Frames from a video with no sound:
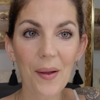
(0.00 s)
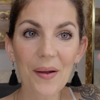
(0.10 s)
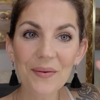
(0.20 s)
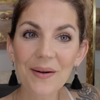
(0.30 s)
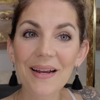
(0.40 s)

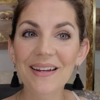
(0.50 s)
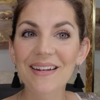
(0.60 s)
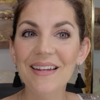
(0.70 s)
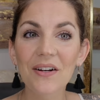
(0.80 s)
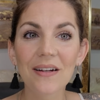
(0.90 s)
All right,
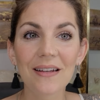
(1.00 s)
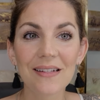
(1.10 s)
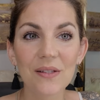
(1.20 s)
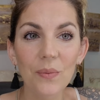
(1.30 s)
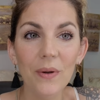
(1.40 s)
here it
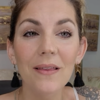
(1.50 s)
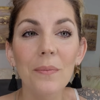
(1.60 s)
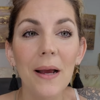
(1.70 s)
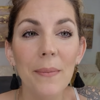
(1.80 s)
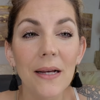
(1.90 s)
is with
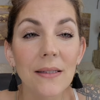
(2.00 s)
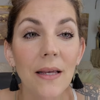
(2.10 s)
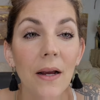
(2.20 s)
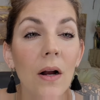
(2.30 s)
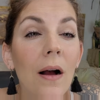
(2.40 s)
my
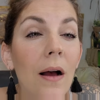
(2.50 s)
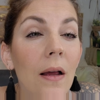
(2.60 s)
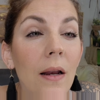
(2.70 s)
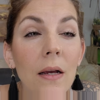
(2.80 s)
mascara on.